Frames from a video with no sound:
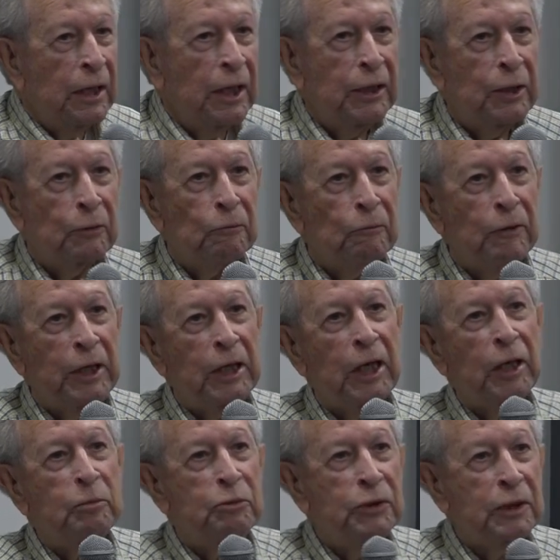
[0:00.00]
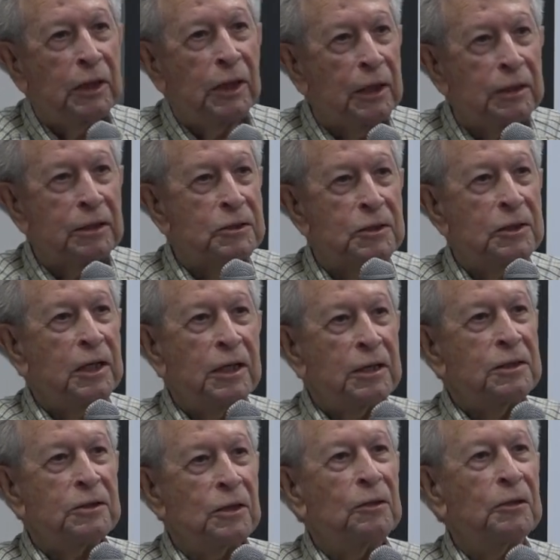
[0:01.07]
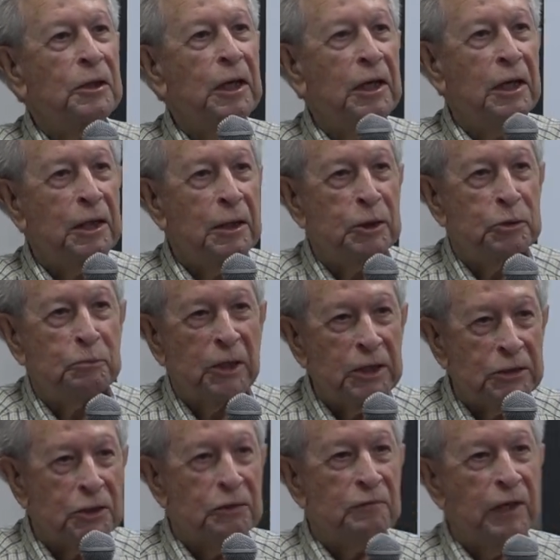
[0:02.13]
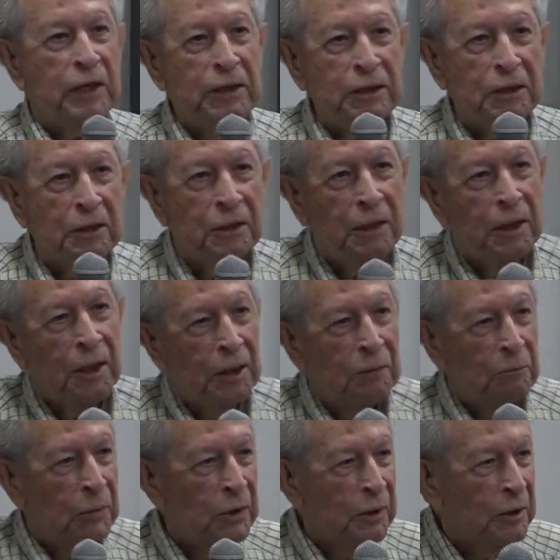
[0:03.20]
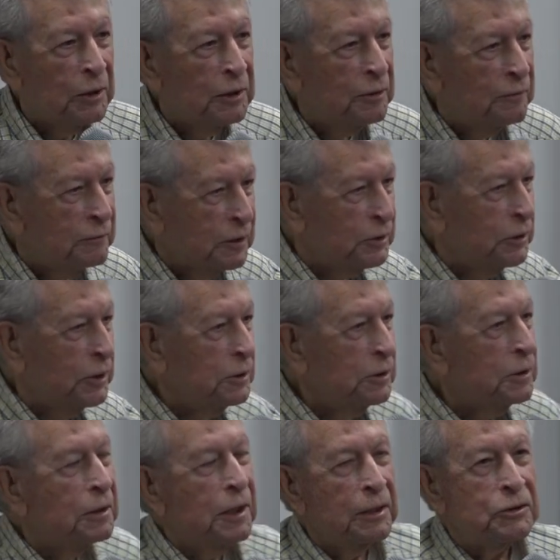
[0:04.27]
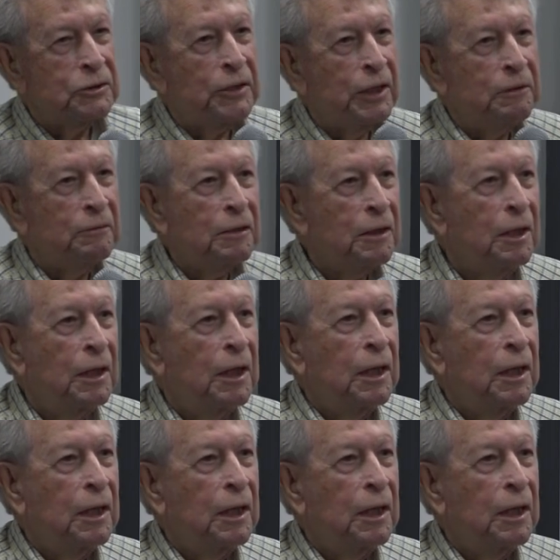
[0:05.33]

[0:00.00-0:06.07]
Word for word: And it really put other states on edge, Pennsylvania, Maryland, Virginia, etc.